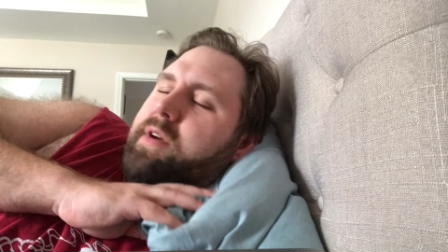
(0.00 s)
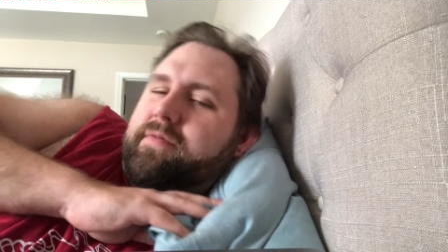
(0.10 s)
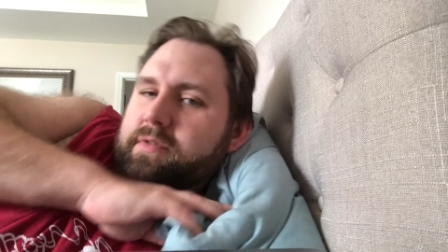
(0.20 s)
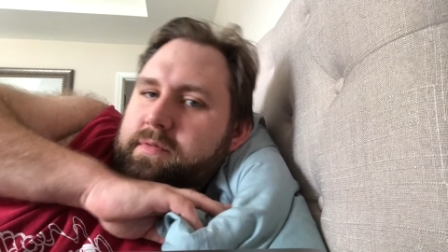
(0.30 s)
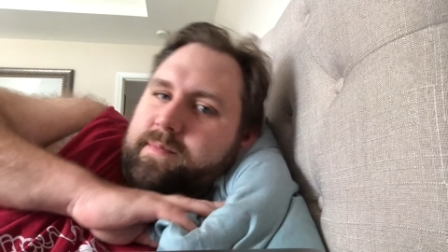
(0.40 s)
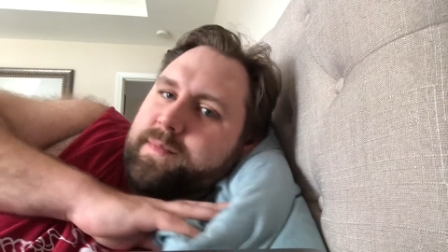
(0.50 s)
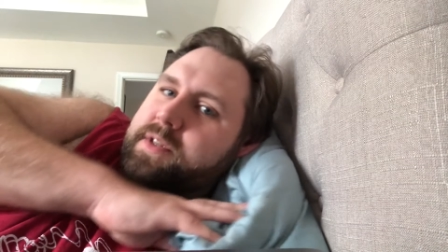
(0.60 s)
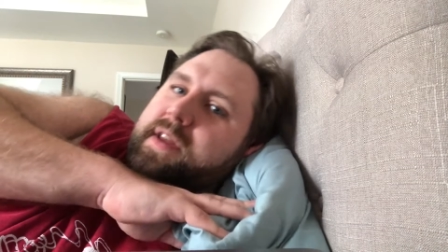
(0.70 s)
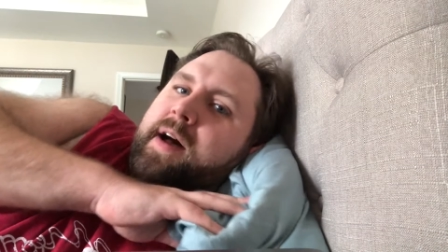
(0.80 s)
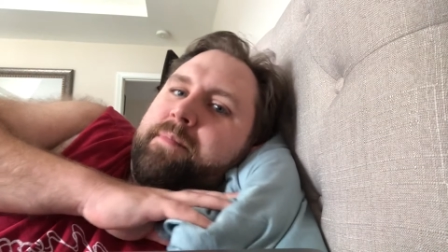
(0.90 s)
Do you ever
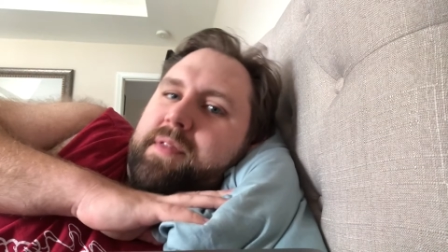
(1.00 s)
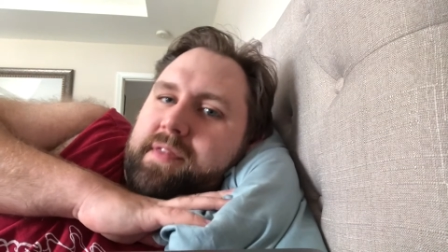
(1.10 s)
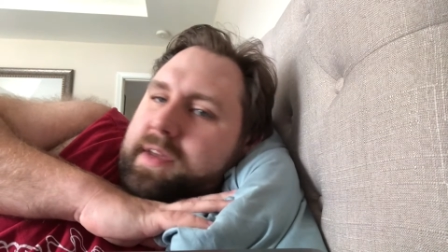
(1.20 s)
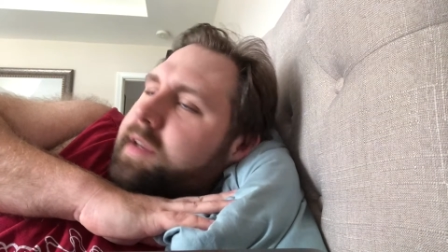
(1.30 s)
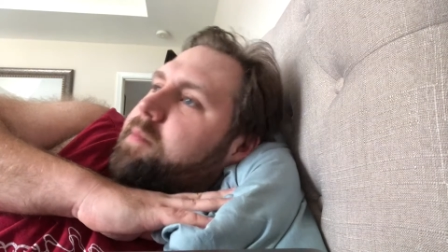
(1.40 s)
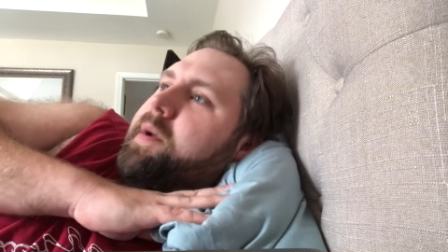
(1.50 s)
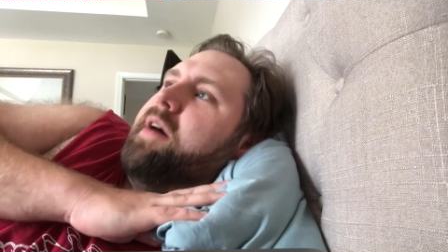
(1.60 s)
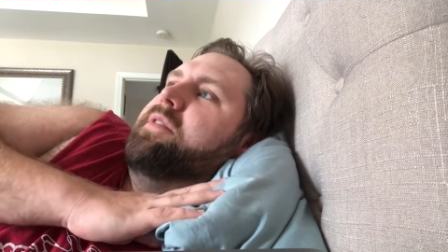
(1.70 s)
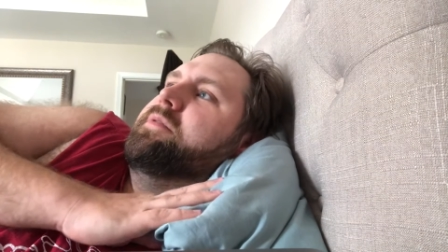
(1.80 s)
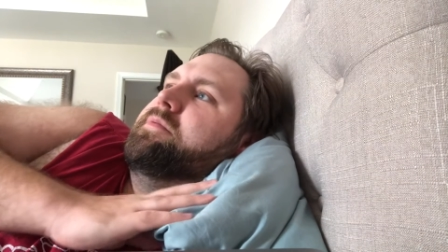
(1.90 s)
stop and think
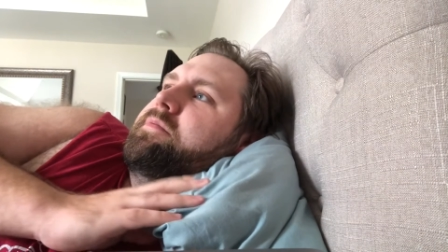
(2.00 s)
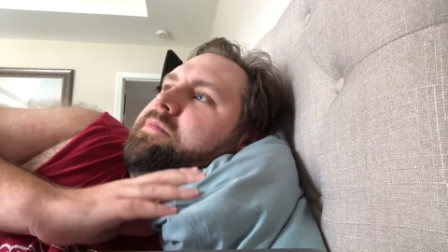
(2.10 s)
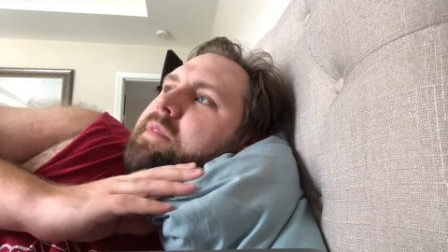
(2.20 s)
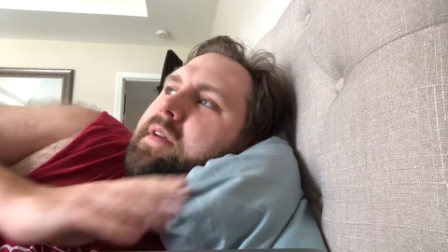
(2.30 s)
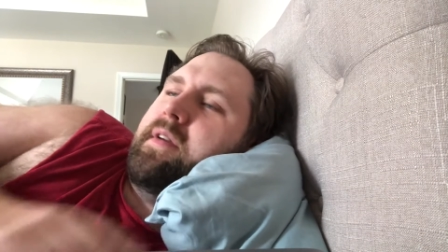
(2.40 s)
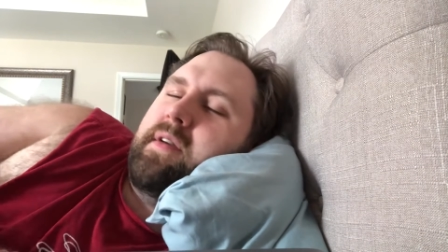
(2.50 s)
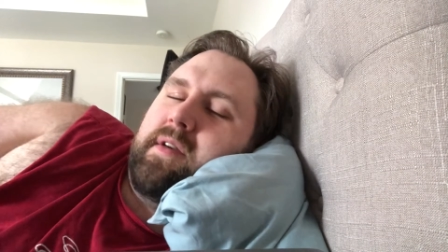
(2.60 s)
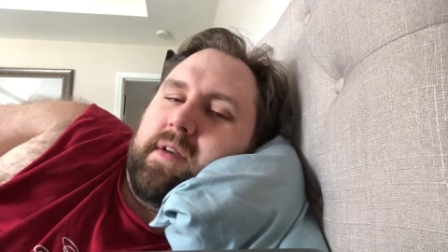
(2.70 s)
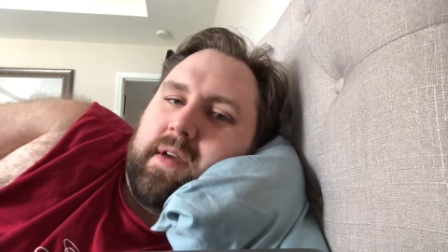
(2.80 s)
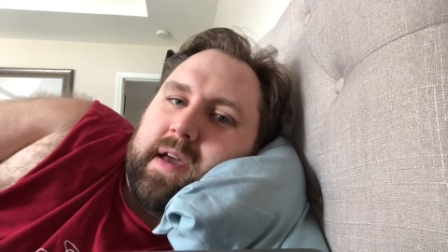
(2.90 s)
about
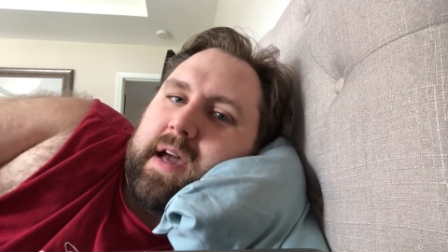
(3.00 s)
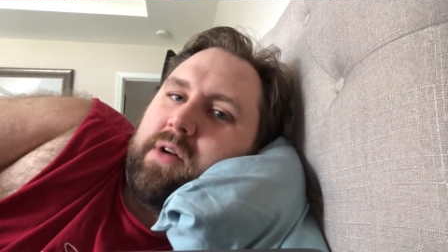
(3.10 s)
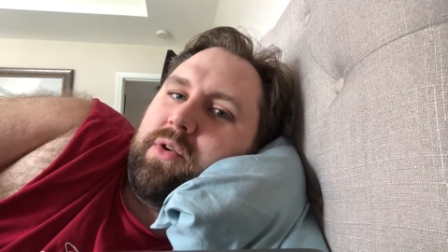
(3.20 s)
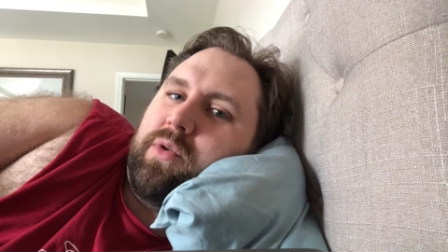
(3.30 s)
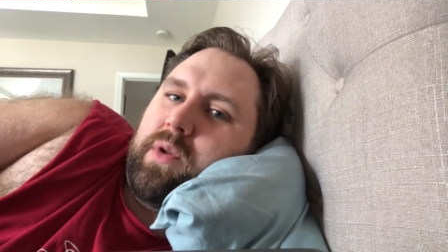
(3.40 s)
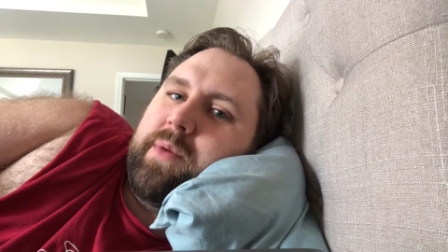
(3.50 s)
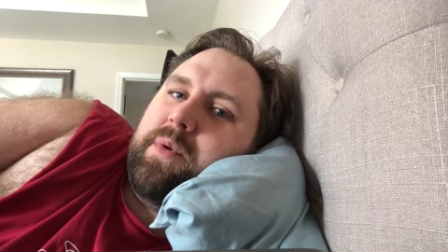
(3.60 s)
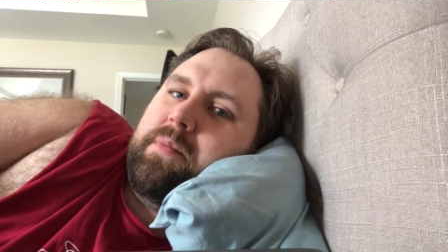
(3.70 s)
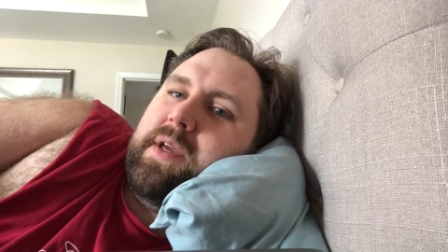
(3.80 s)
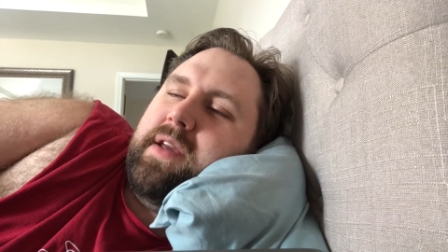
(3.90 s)
how cool it
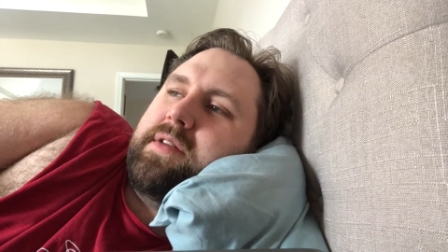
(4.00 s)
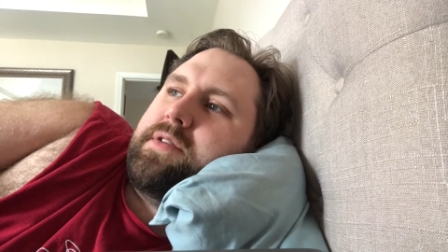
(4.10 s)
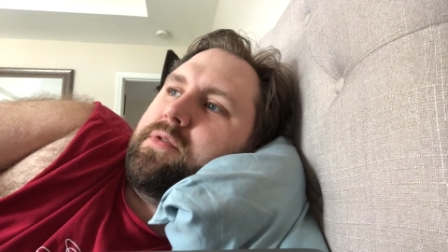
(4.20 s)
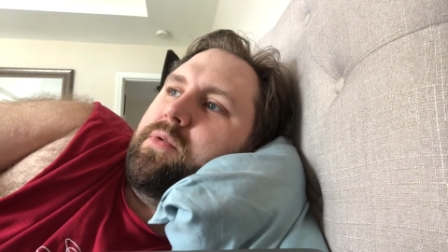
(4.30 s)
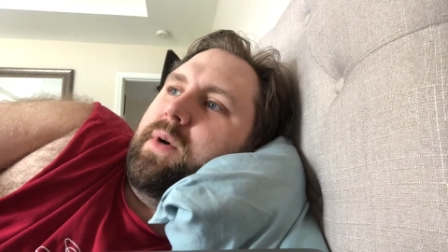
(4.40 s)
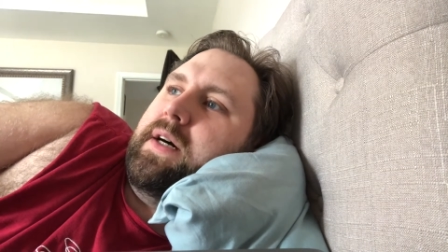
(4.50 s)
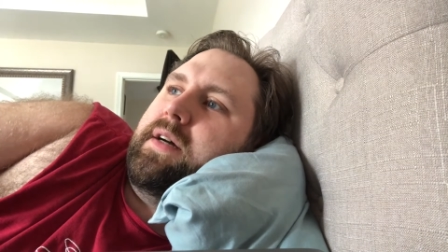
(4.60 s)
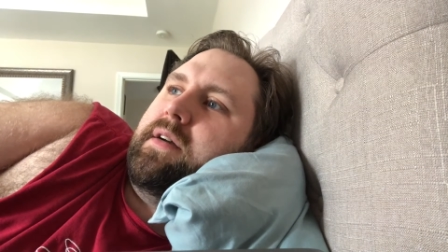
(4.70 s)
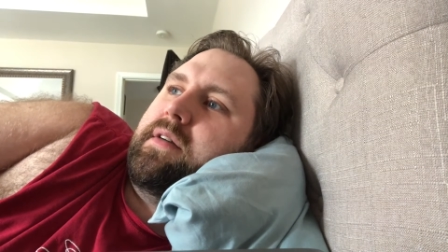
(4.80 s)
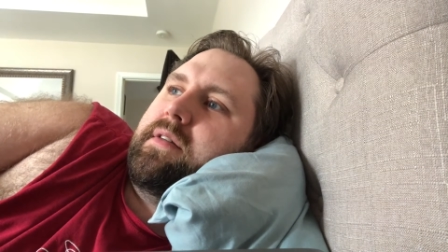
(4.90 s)
would be to
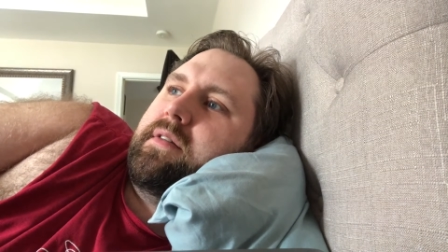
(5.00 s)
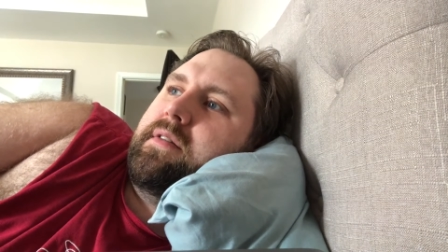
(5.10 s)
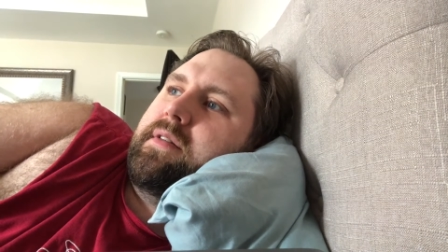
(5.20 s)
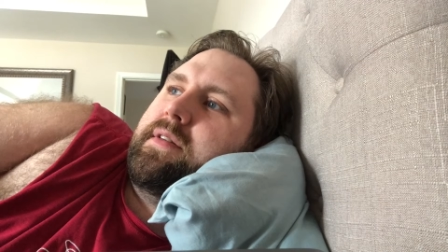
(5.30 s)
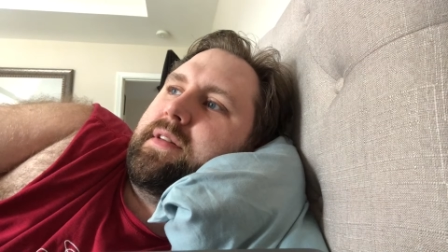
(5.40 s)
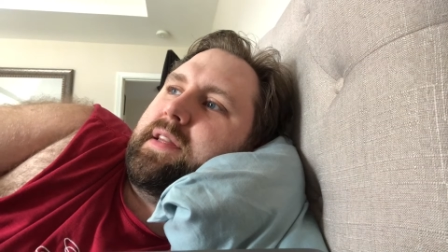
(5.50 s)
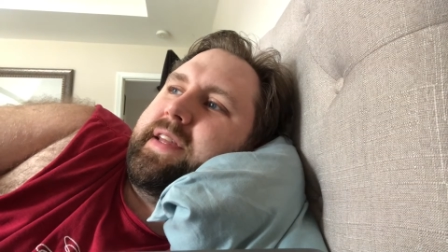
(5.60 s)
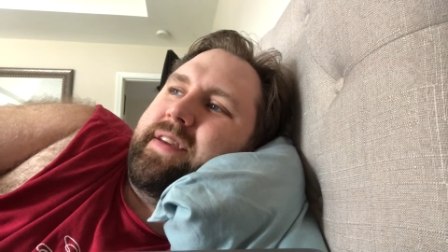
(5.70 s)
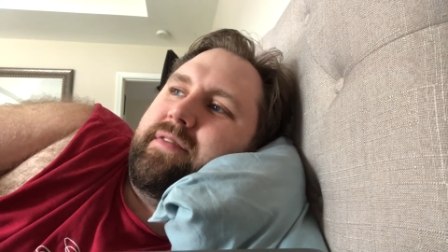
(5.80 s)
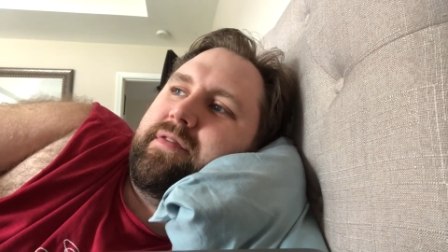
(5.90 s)
uh,
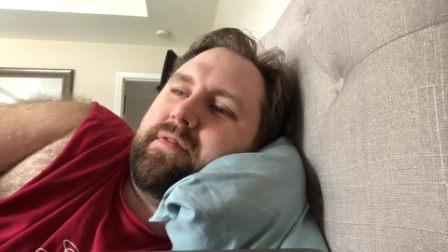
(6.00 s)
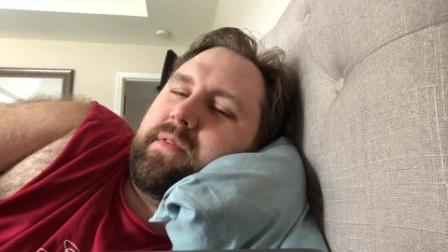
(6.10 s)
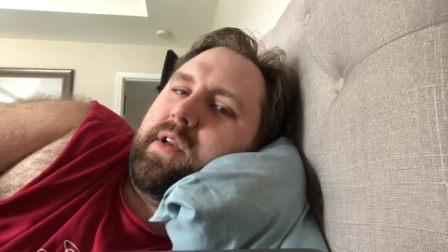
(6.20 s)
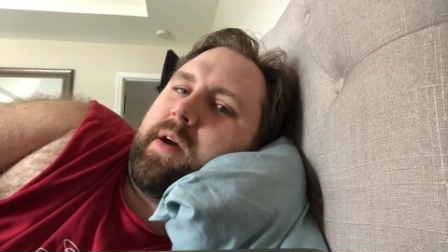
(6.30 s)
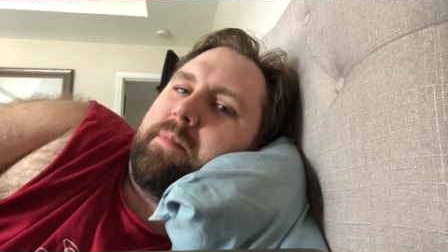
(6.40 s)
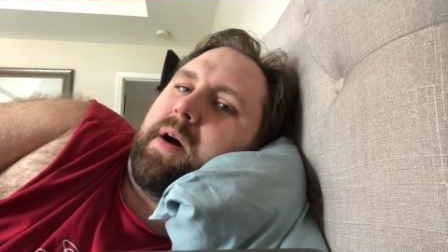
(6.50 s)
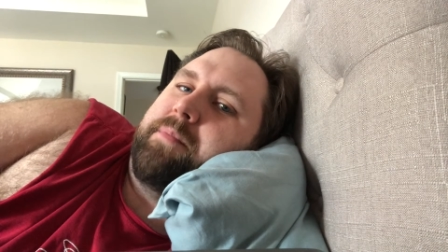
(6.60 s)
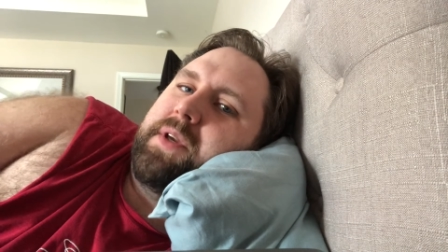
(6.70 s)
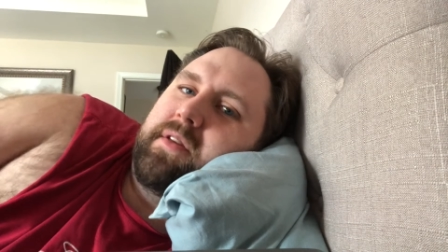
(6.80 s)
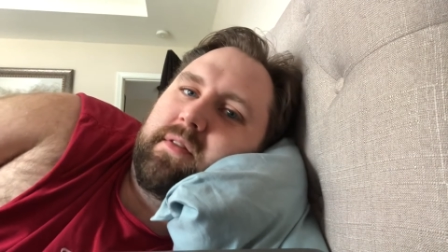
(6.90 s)
live in a
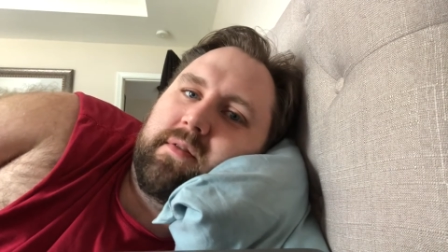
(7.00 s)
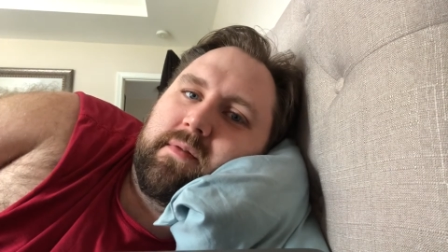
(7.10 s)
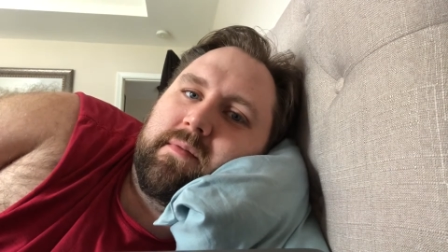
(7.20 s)
pumpkin?